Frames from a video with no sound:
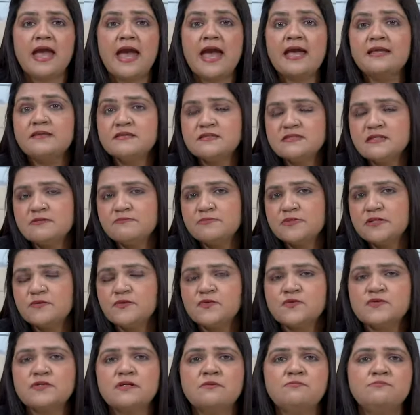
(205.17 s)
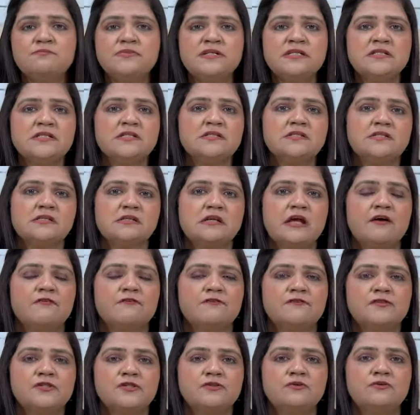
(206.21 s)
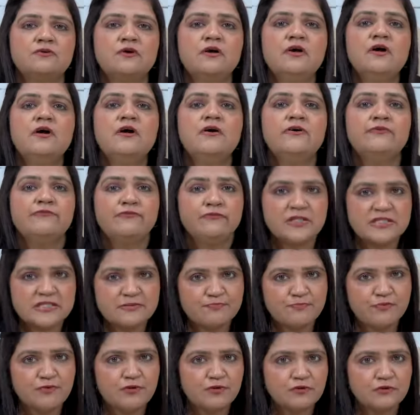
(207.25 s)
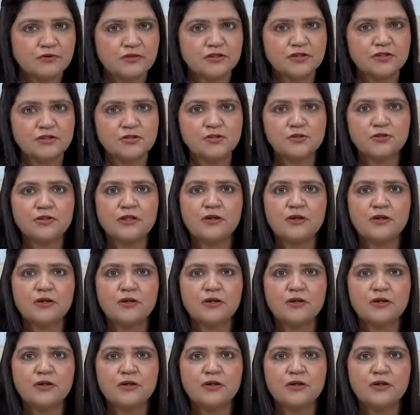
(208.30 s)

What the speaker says: and somebody who is competent enough to respond to the